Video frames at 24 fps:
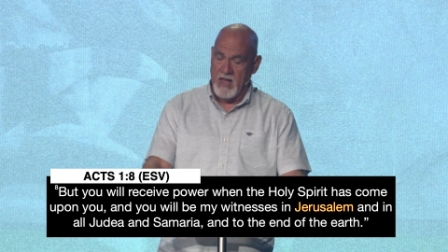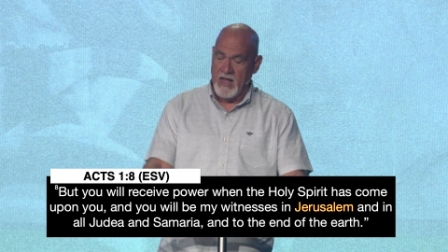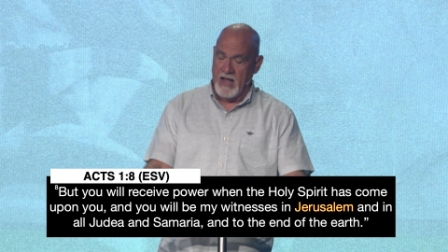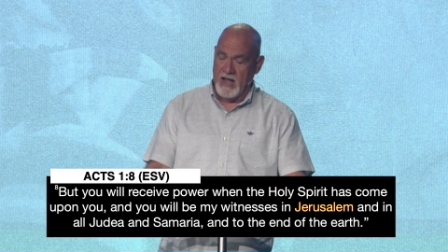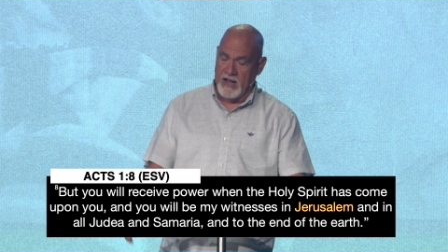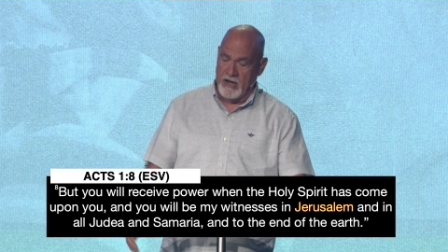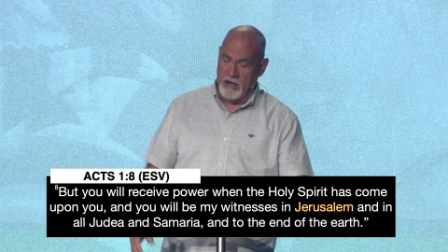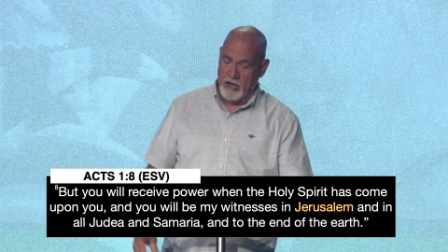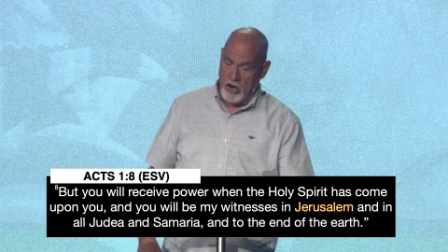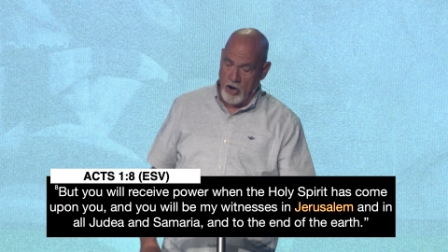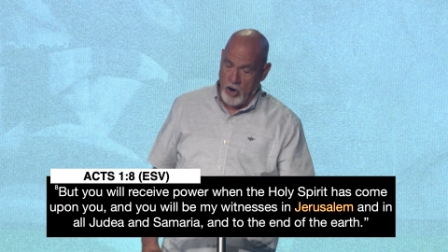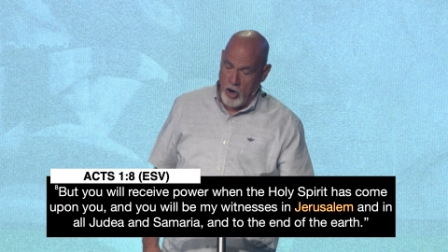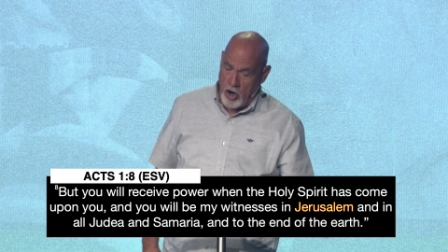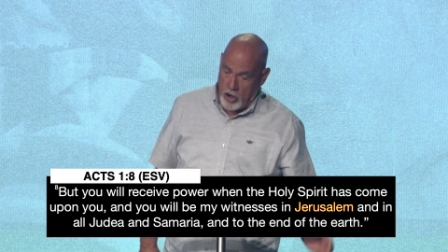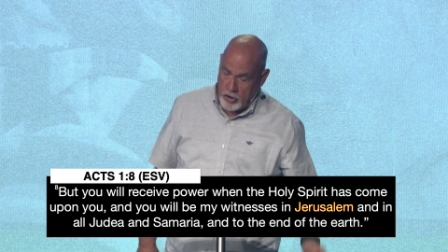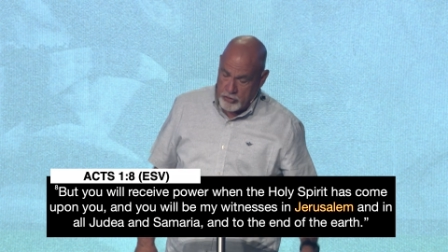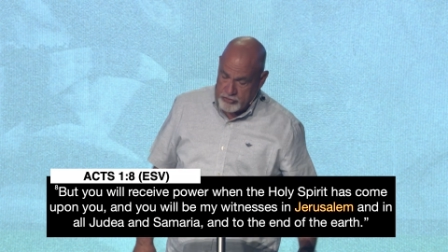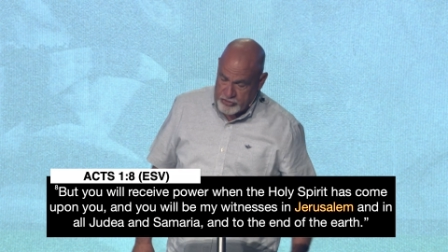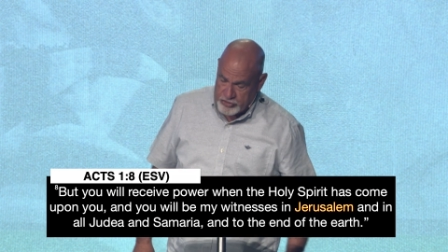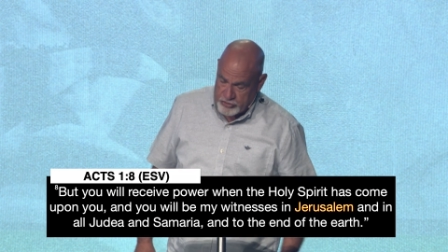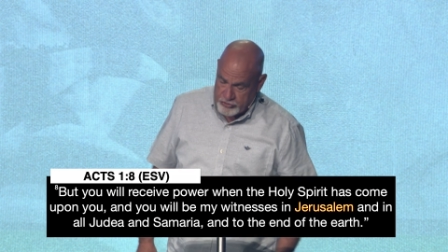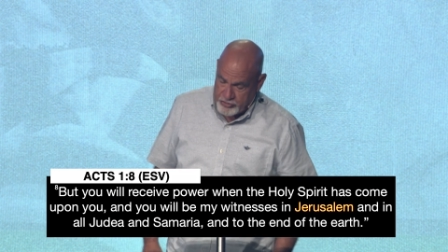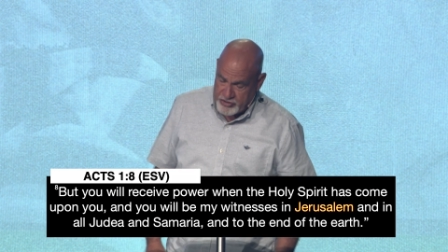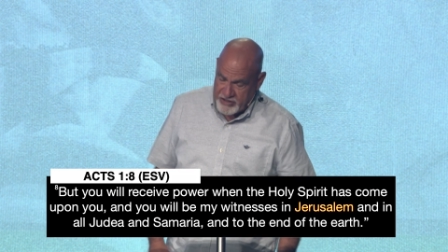and in all
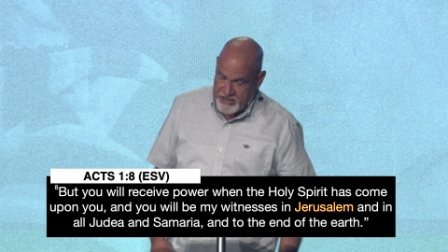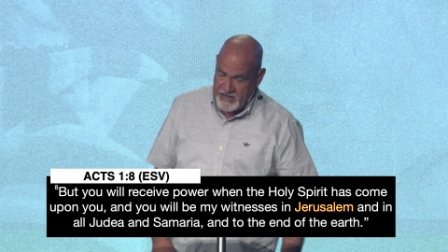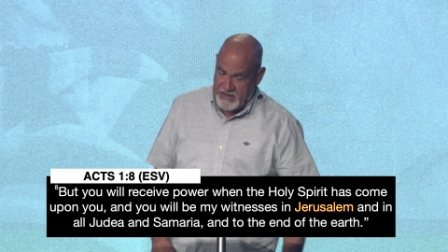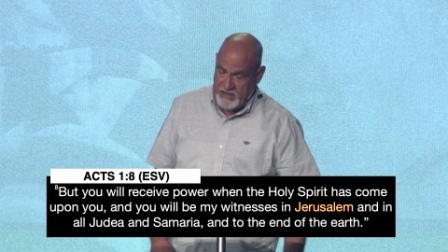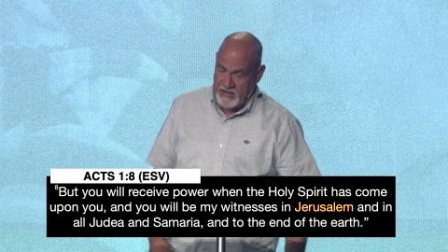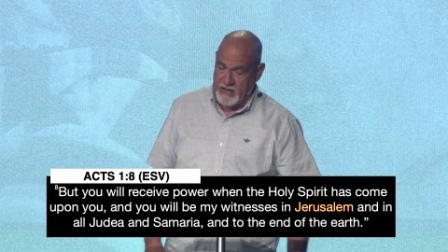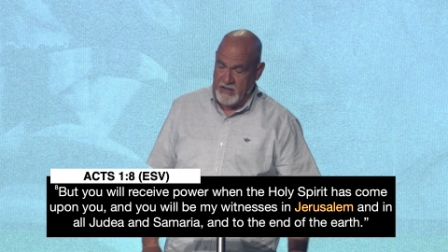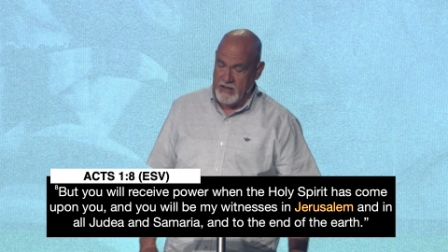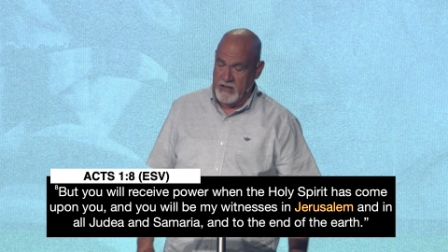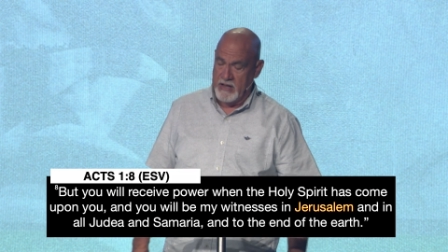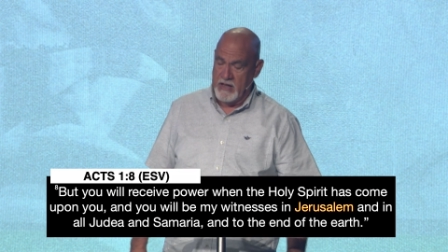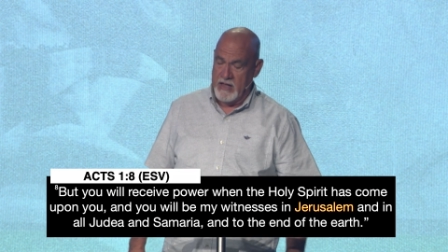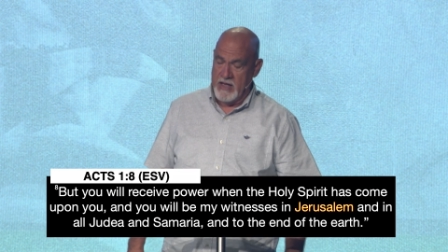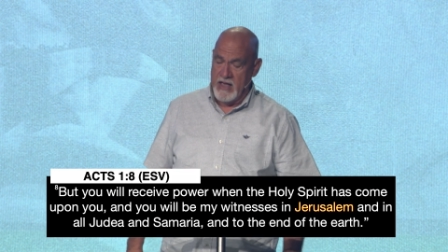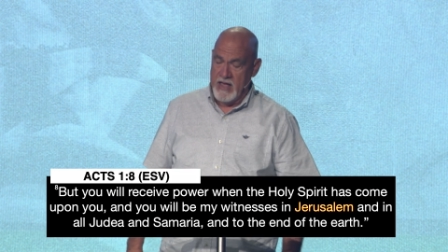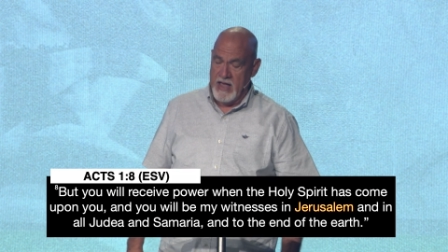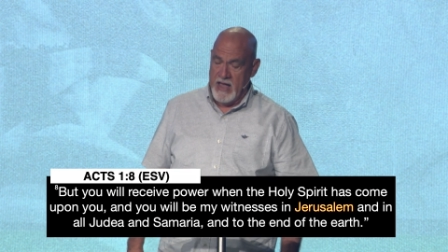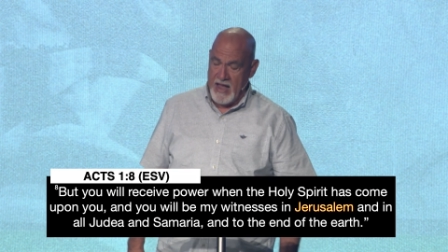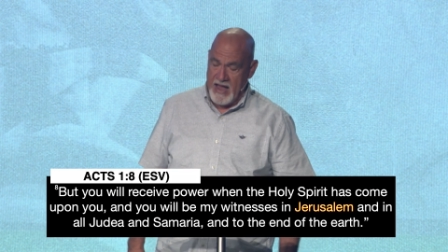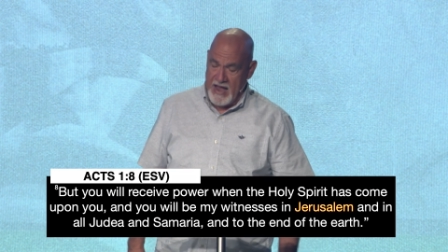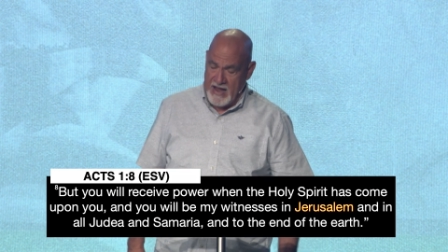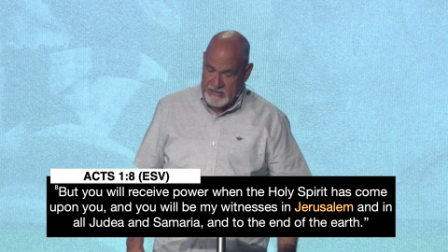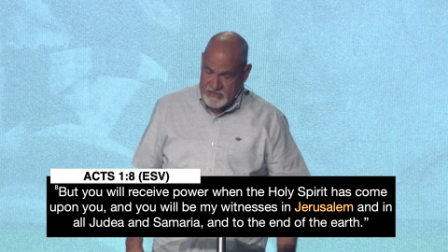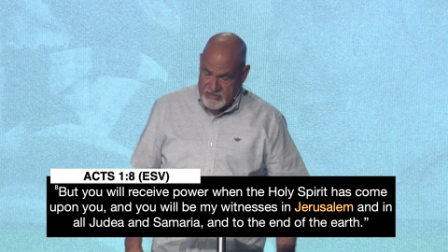Judea
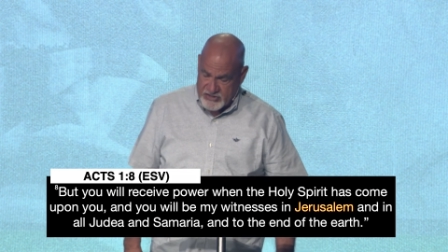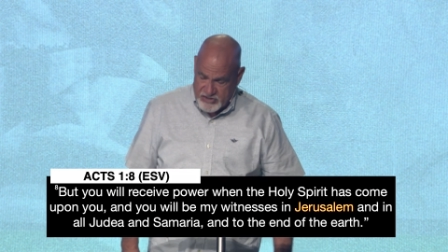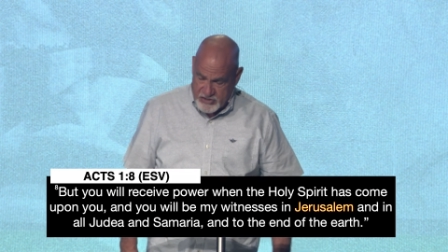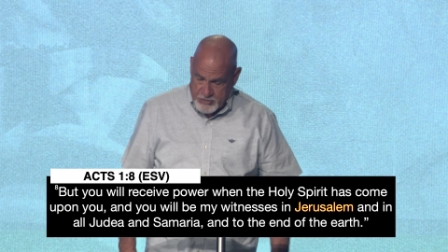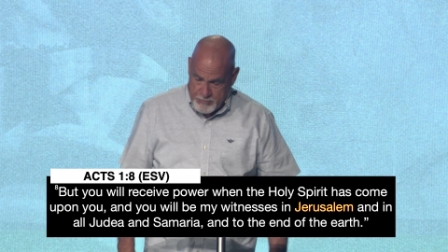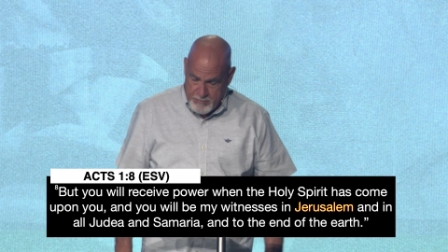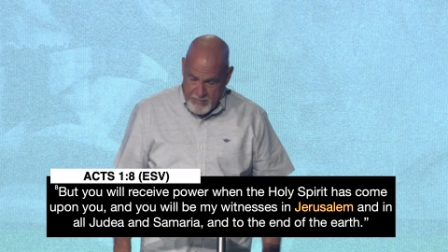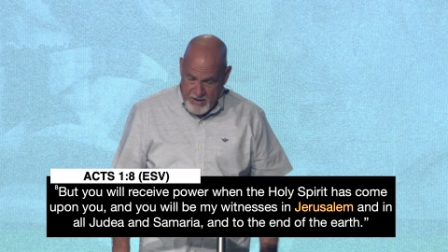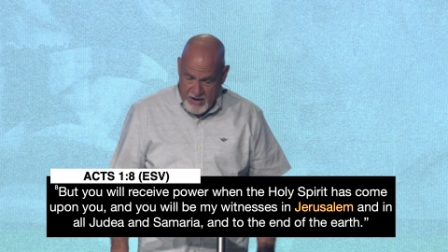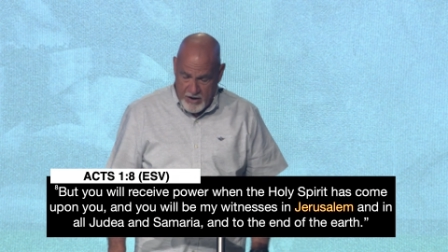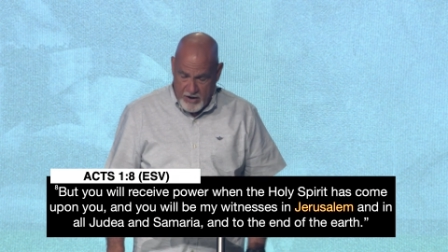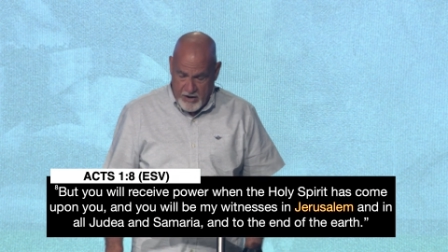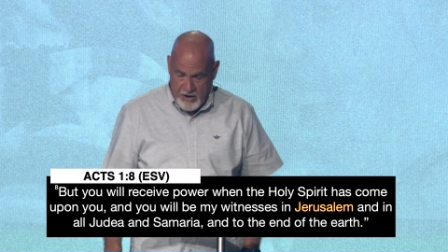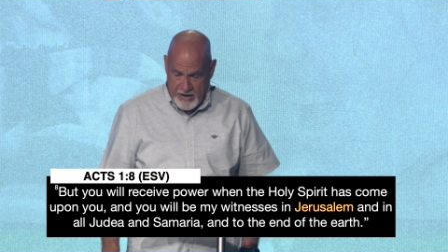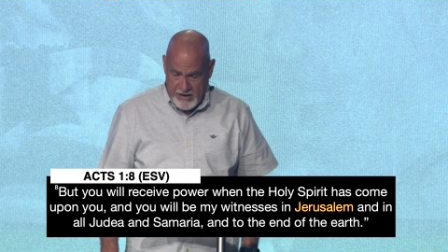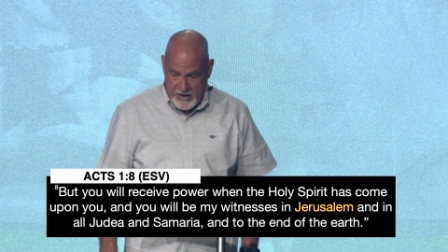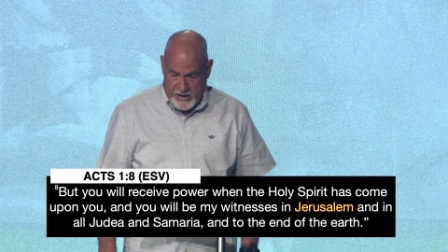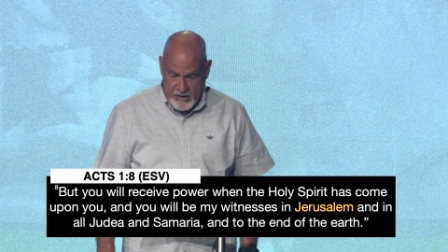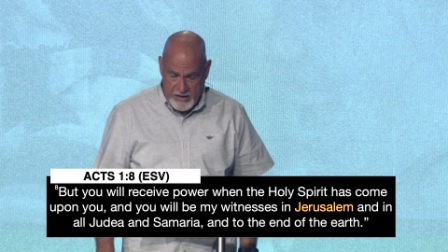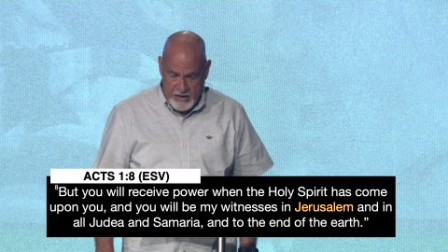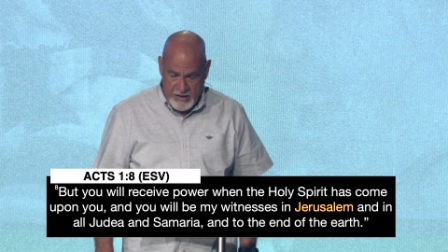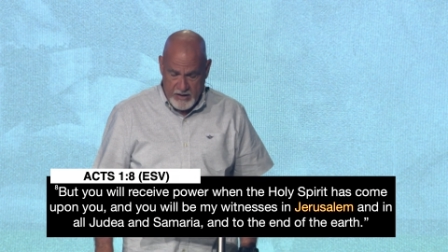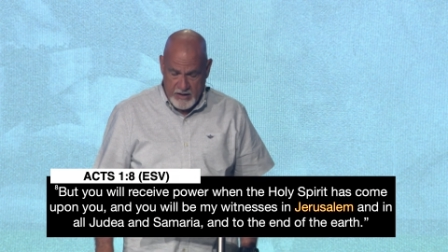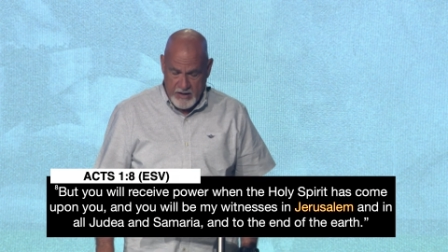and
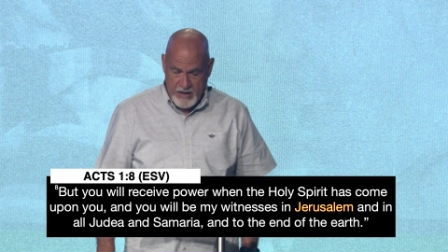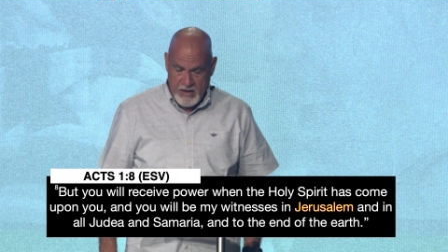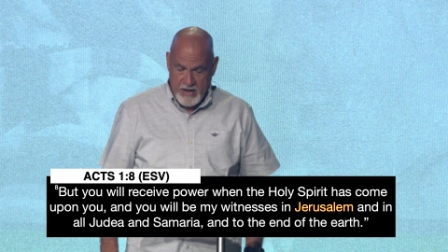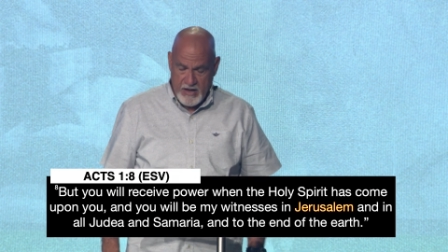Samaria